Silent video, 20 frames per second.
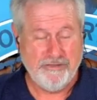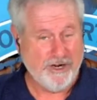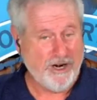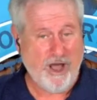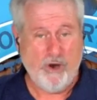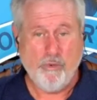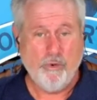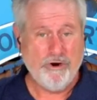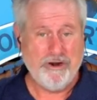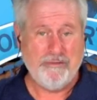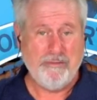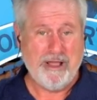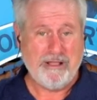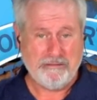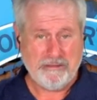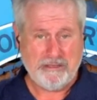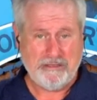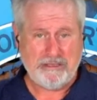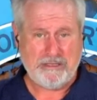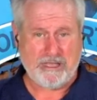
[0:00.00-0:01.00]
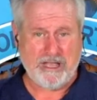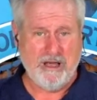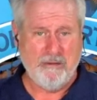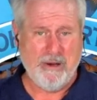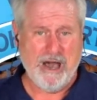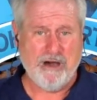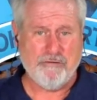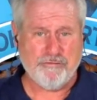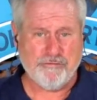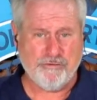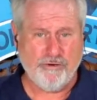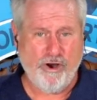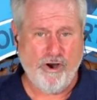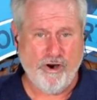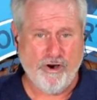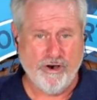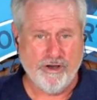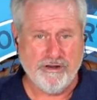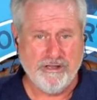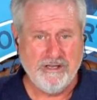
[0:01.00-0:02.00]
not worried about
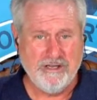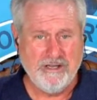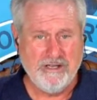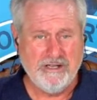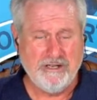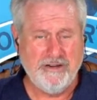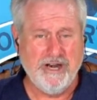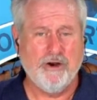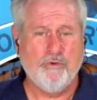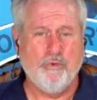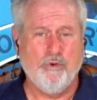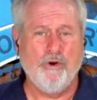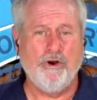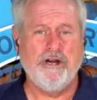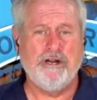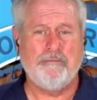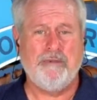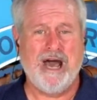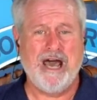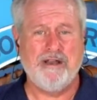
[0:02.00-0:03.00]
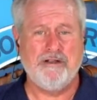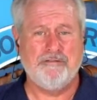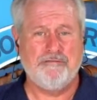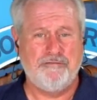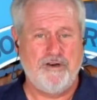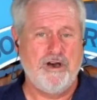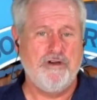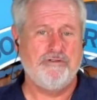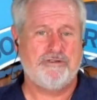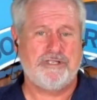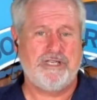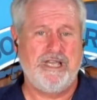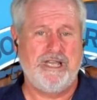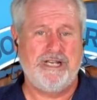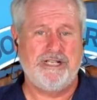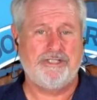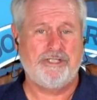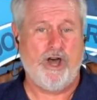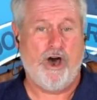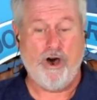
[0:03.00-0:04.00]
fraud. They're worried about the votes
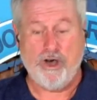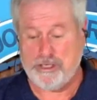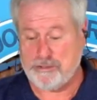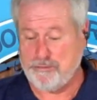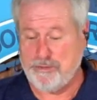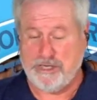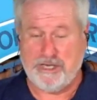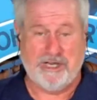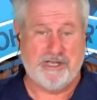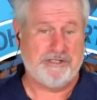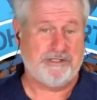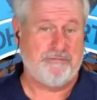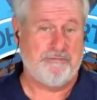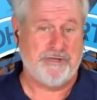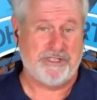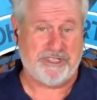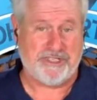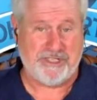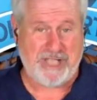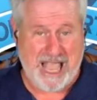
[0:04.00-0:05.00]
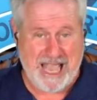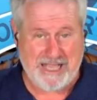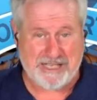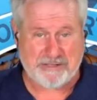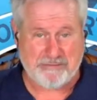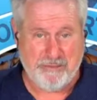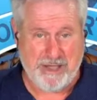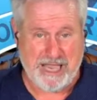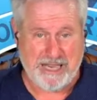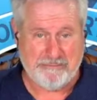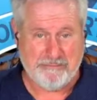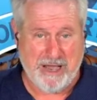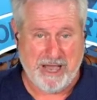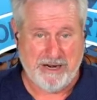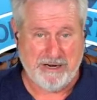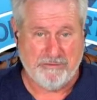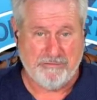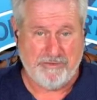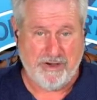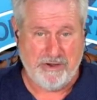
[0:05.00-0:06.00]
getting tossed because of mistakes made by
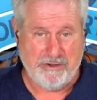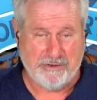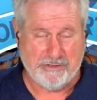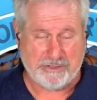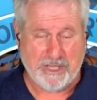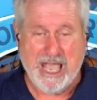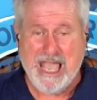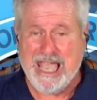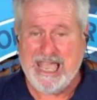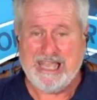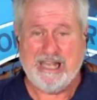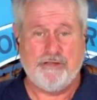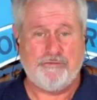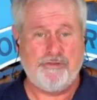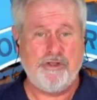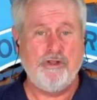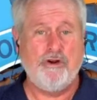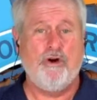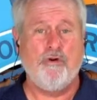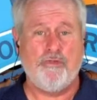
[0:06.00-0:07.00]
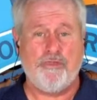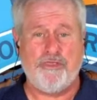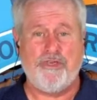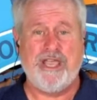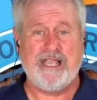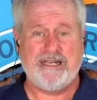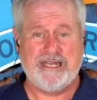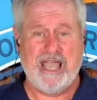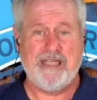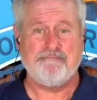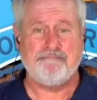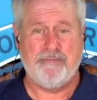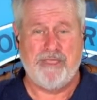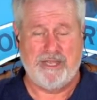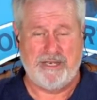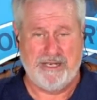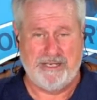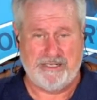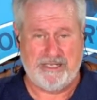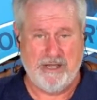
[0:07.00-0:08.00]
their voters. And if you don't think
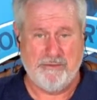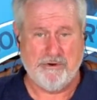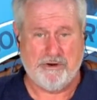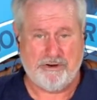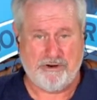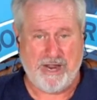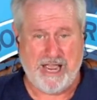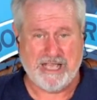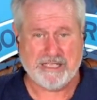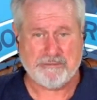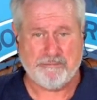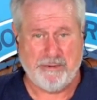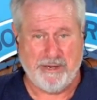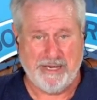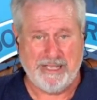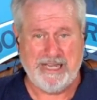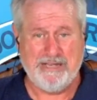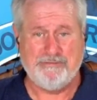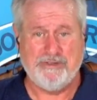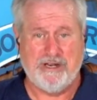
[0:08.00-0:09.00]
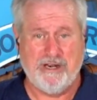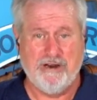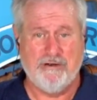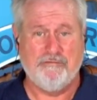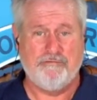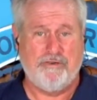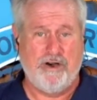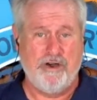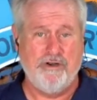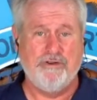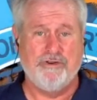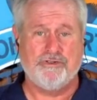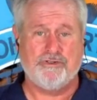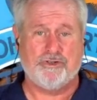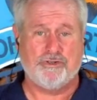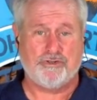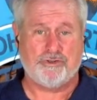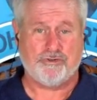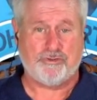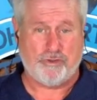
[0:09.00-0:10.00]
that the Democrats believe that their voters
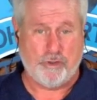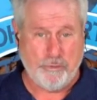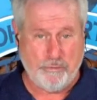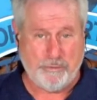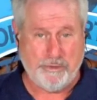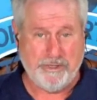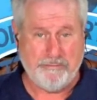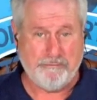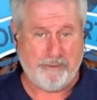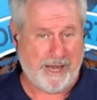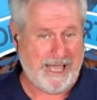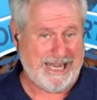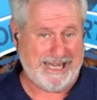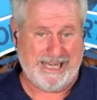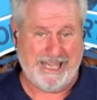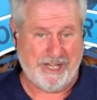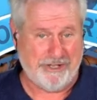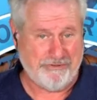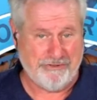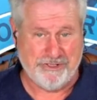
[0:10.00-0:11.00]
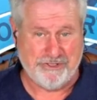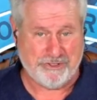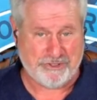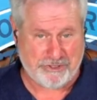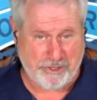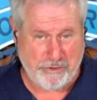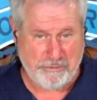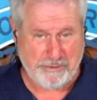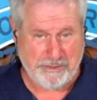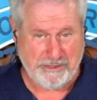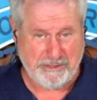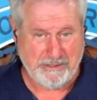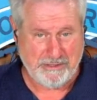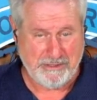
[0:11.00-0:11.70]
are stupid, plain ignorant and stupid,